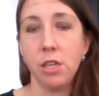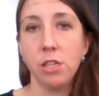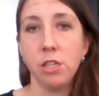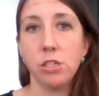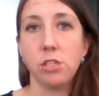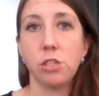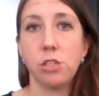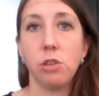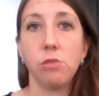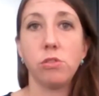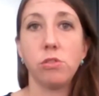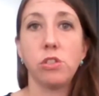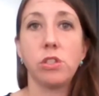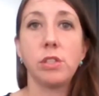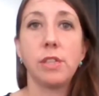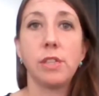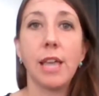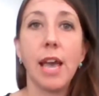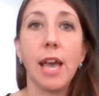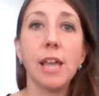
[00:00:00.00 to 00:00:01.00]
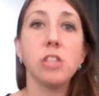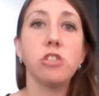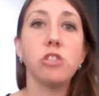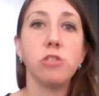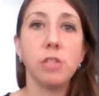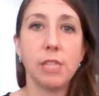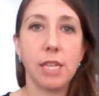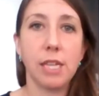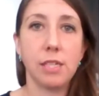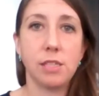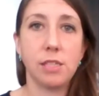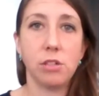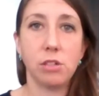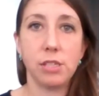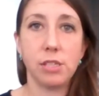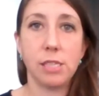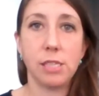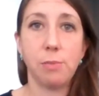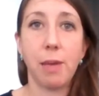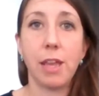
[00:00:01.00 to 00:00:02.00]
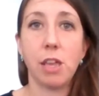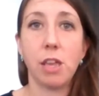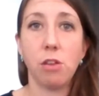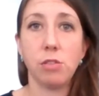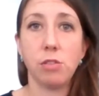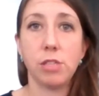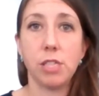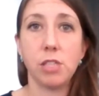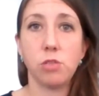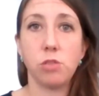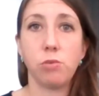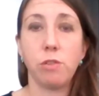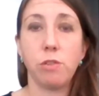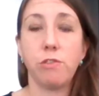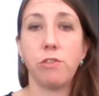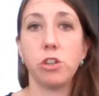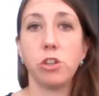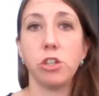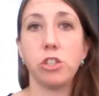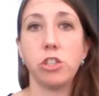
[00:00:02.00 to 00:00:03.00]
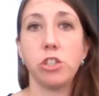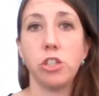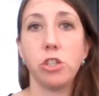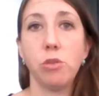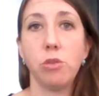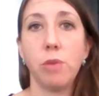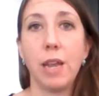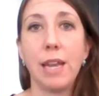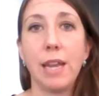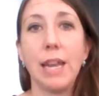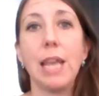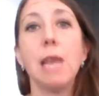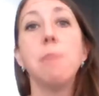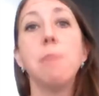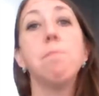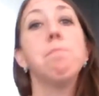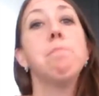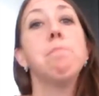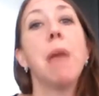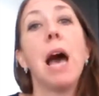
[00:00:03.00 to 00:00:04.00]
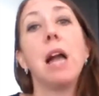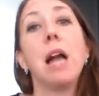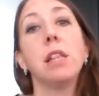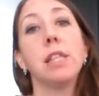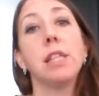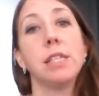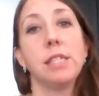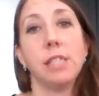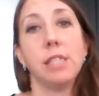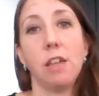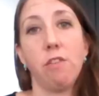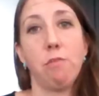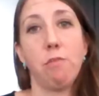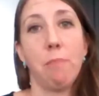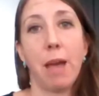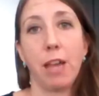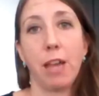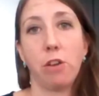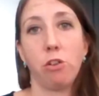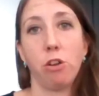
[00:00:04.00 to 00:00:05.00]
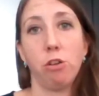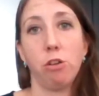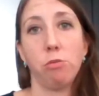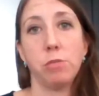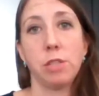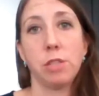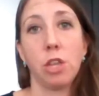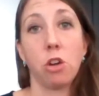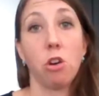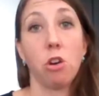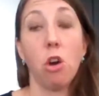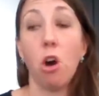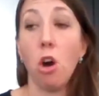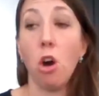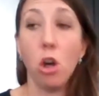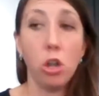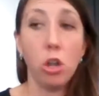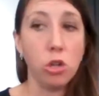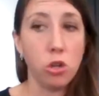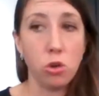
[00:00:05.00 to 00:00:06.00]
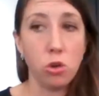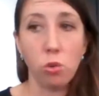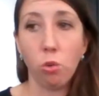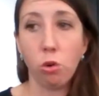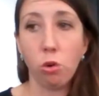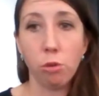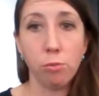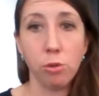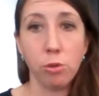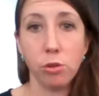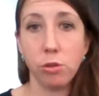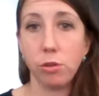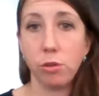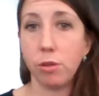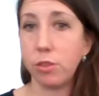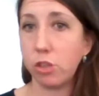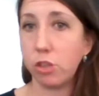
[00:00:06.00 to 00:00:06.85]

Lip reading: So gastrointestinal dysbiosis refers to an imbalance of microbes that are all normal.